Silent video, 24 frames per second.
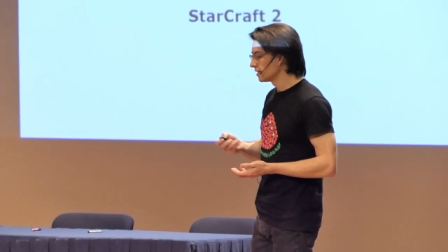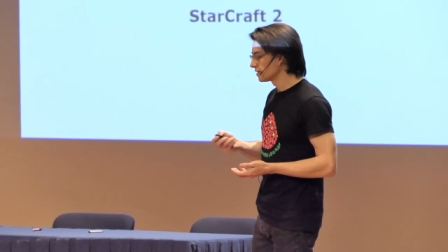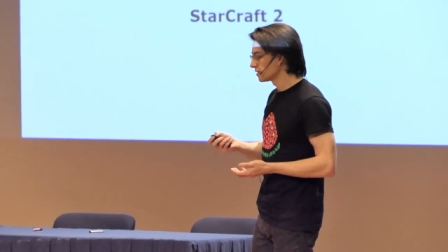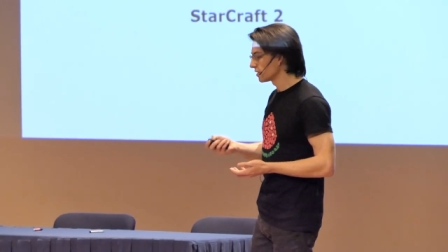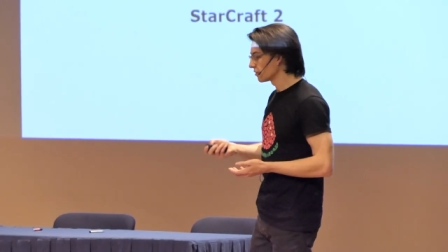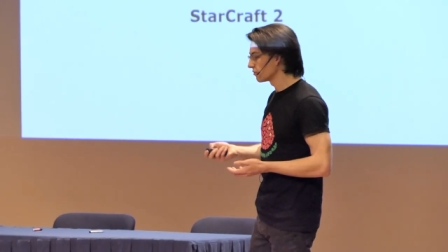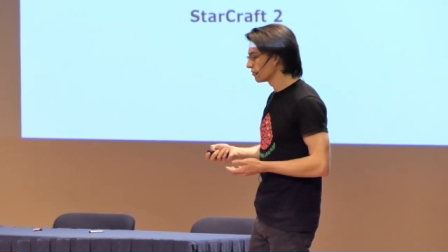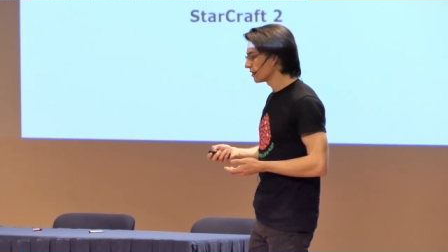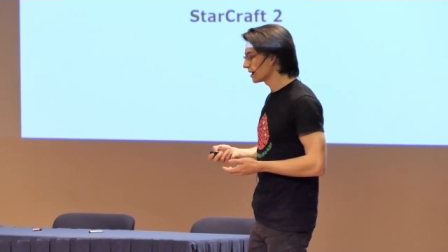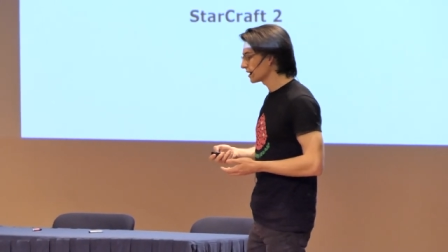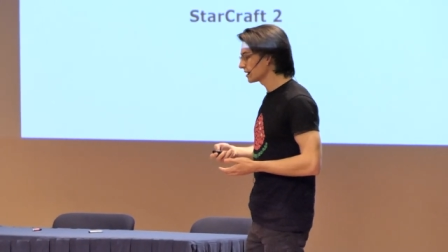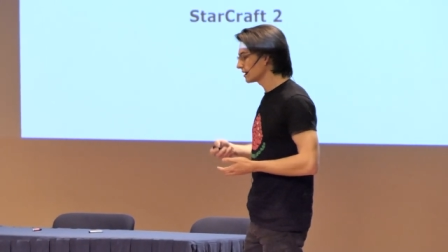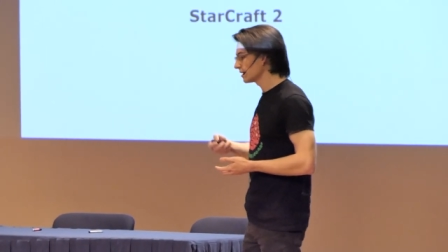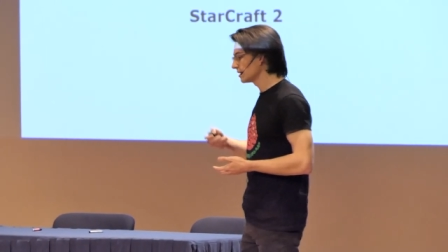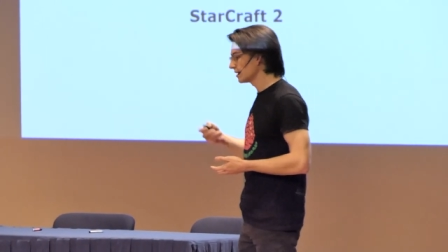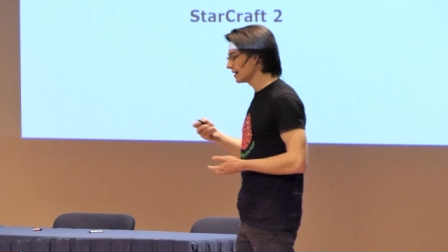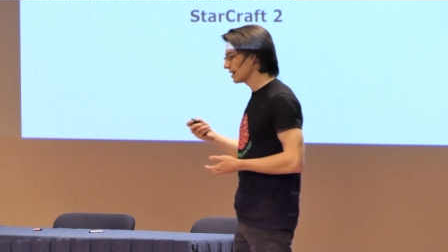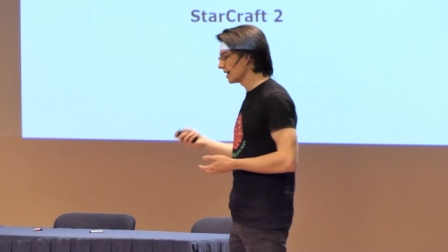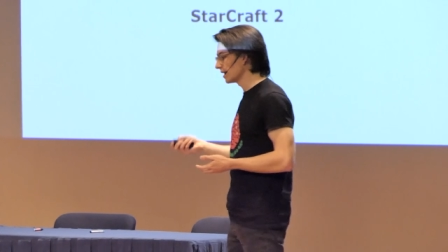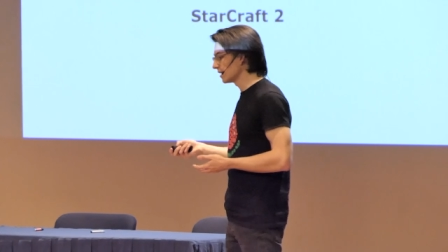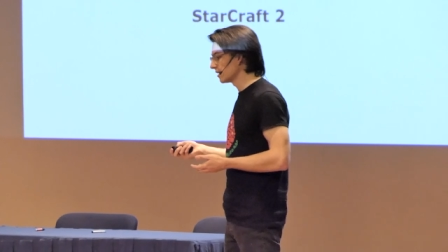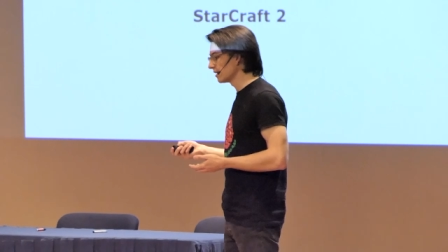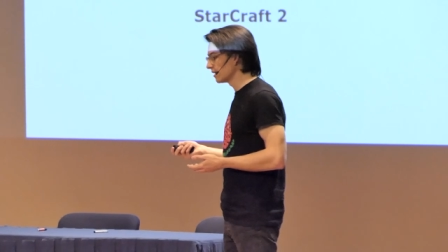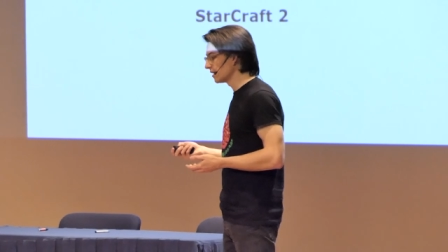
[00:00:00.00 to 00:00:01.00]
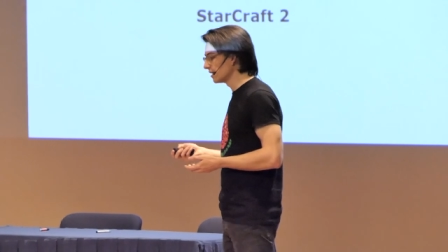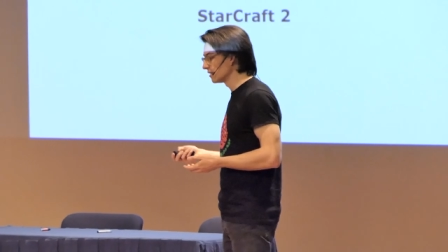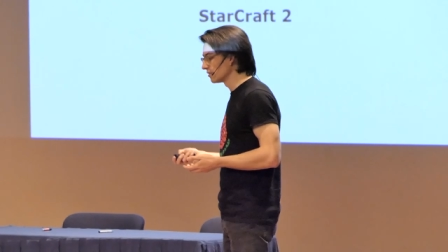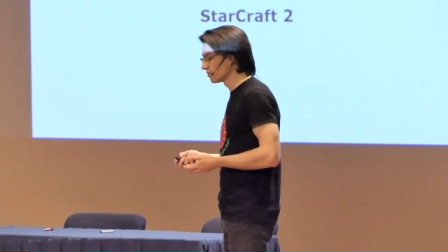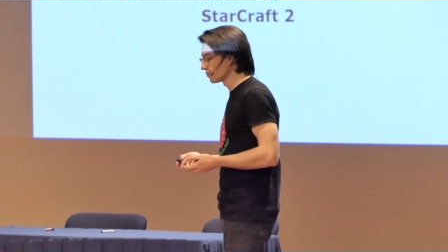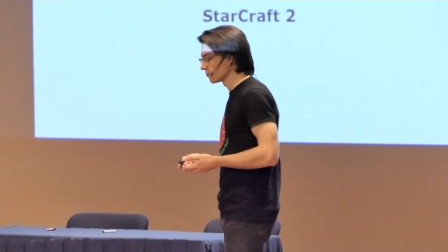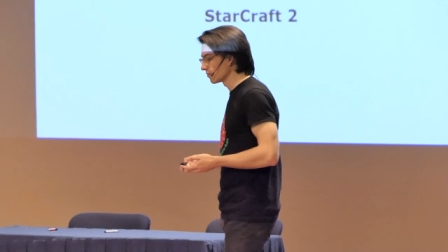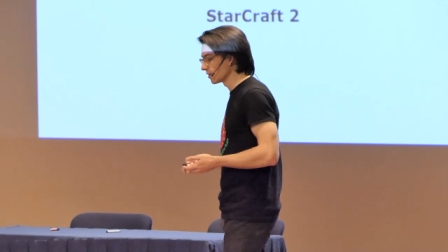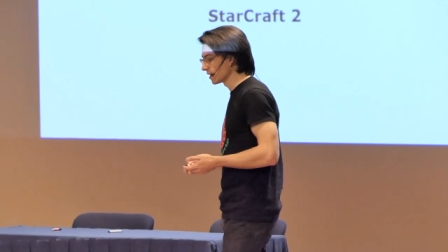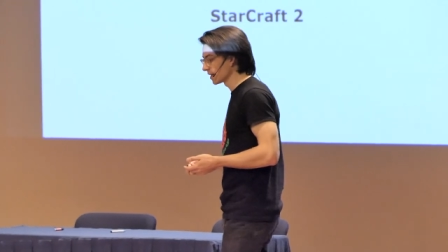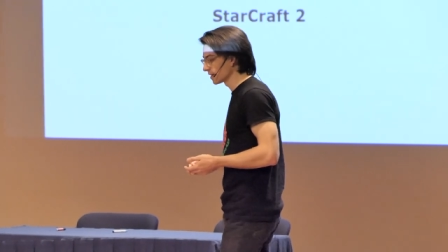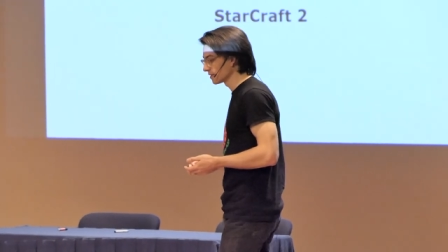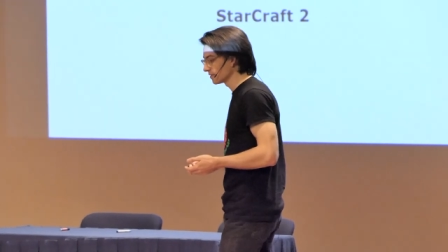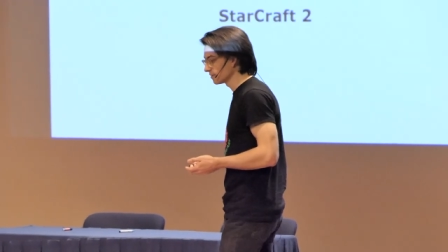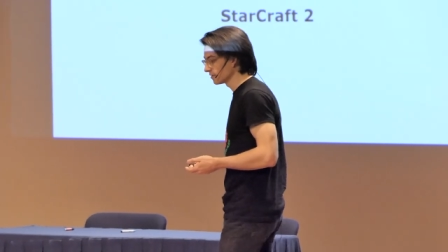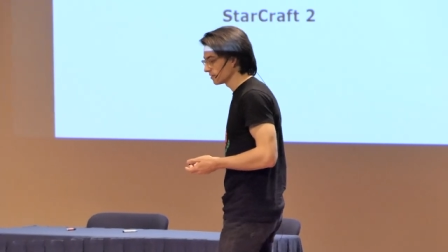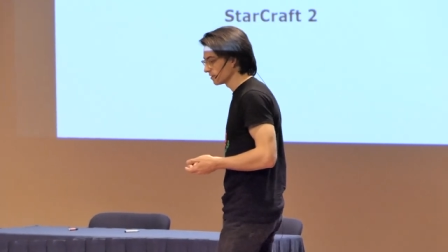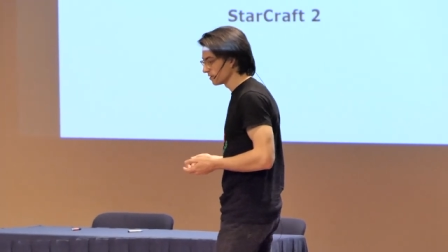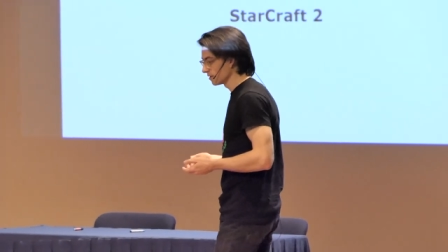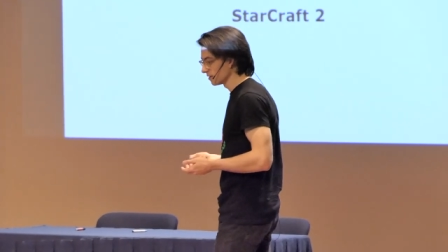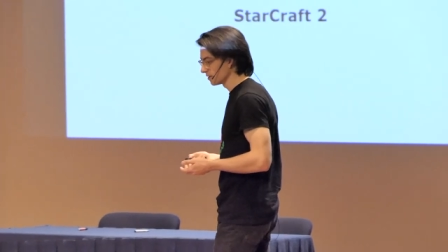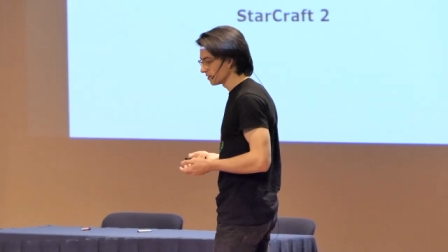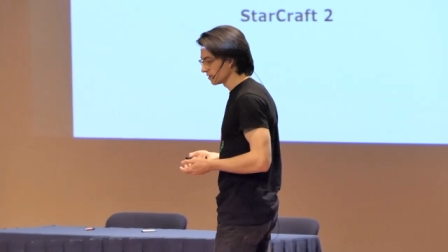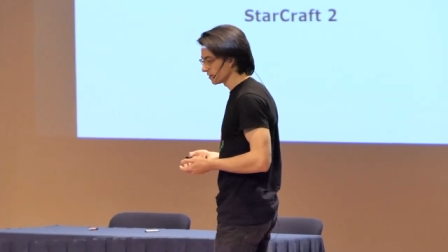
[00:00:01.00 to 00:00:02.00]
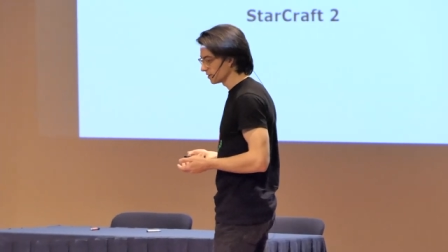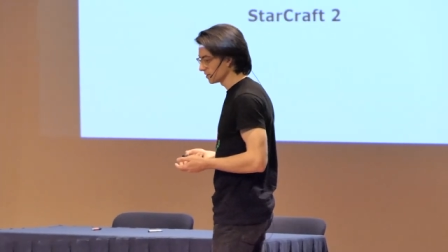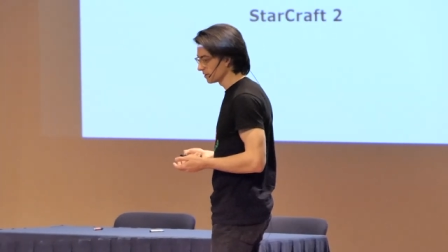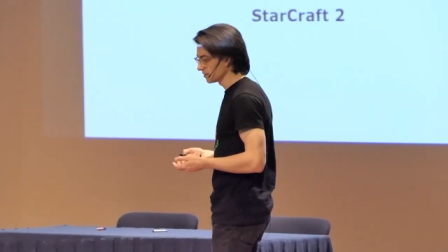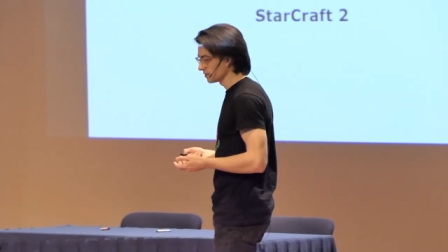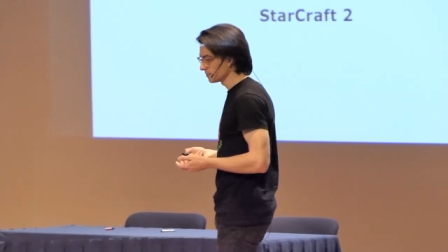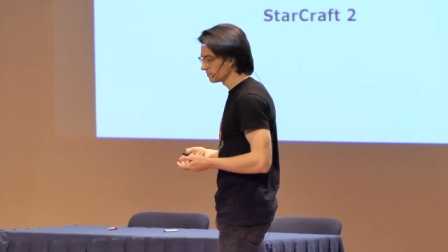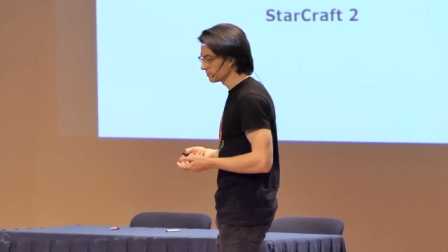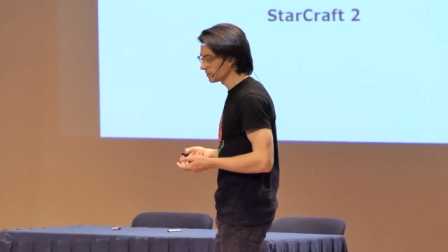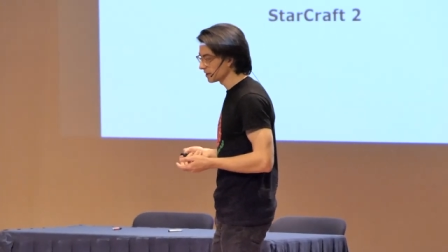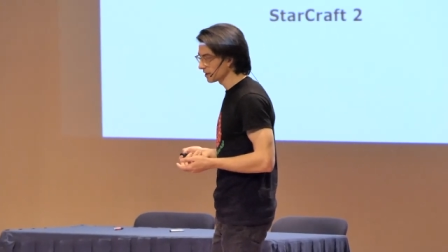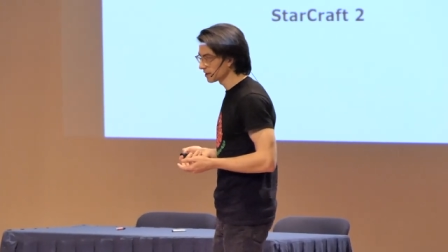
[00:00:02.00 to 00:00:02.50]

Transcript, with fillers: directly and indirect, uh, uh,